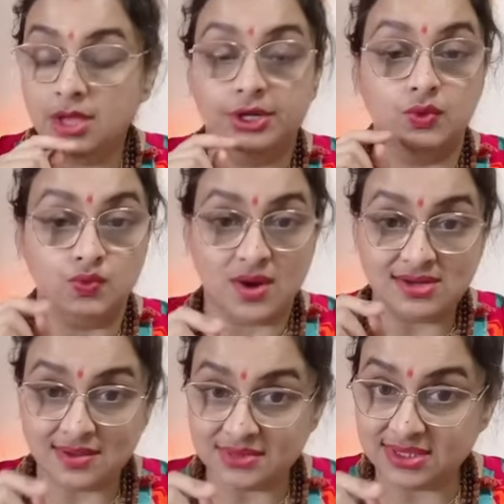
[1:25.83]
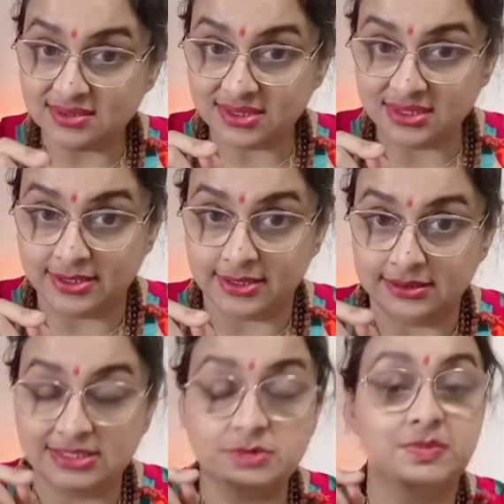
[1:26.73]
now what i'm sensing here
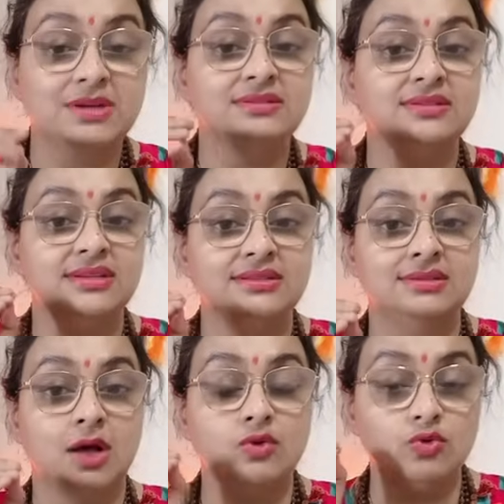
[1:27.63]
this person is now